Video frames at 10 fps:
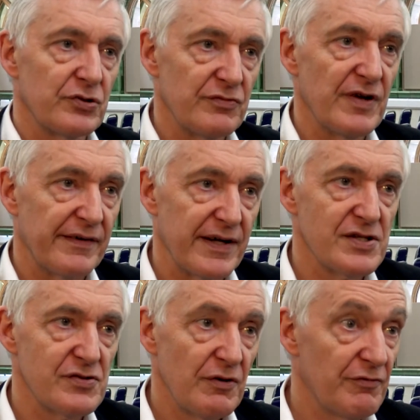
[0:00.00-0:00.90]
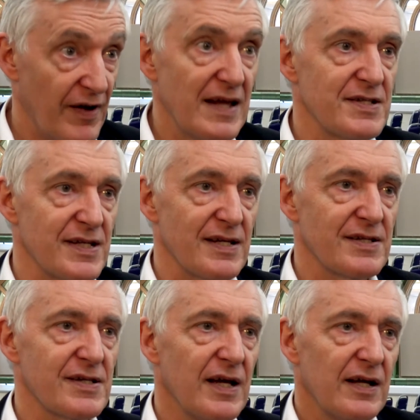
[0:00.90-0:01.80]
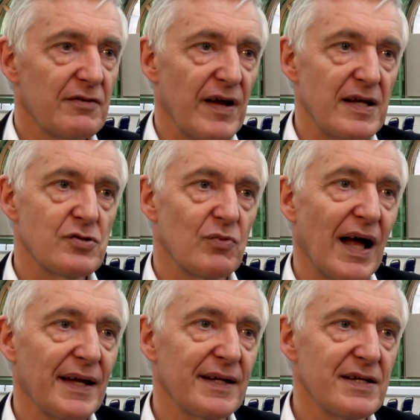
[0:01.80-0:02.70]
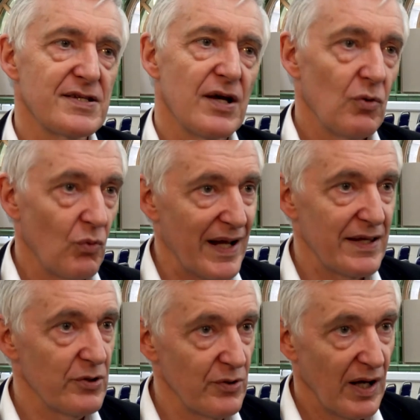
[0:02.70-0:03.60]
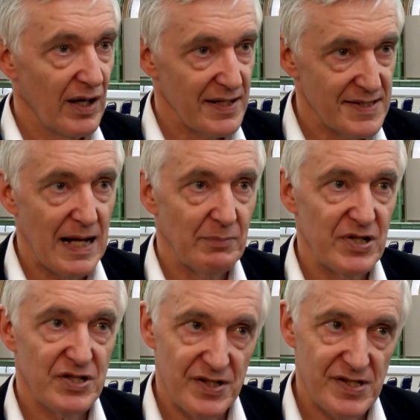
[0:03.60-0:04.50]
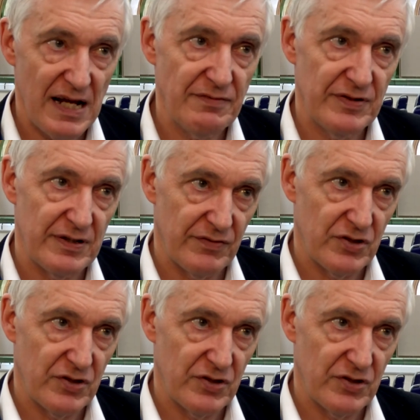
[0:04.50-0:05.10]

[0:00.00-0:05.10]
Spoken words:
through various phases. Phase one is where you establish the safety of a